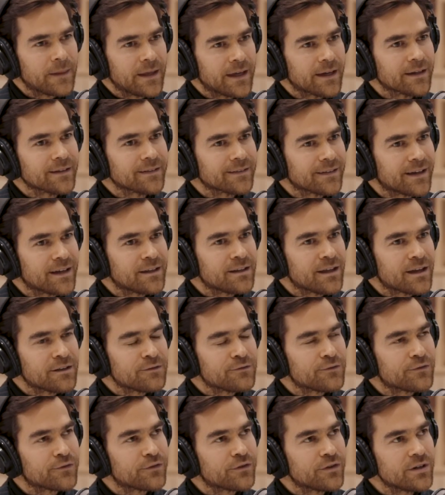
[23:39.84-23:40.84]
And
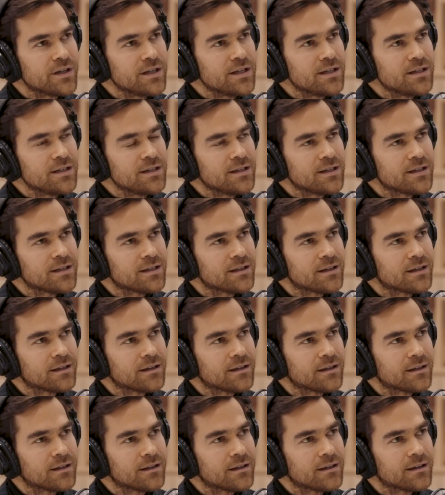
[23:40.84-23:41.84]
free,
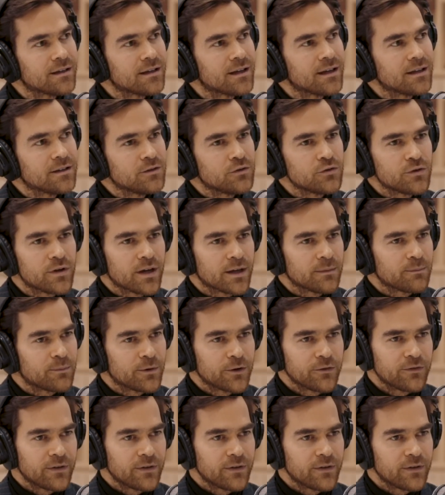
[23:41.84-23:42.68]
you can